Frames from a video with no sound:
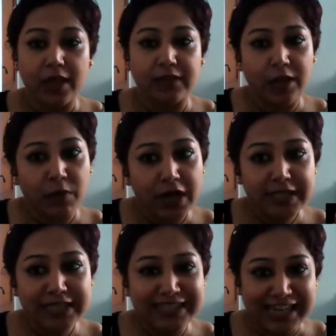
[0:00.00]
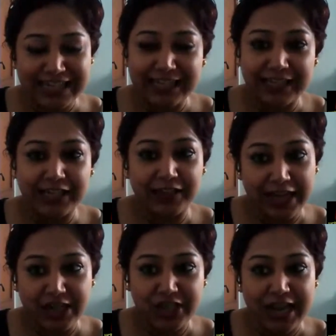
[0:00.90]
There was a technical
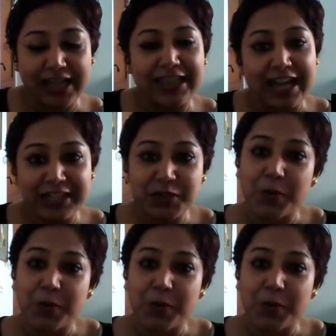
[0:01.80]
glitch, and that is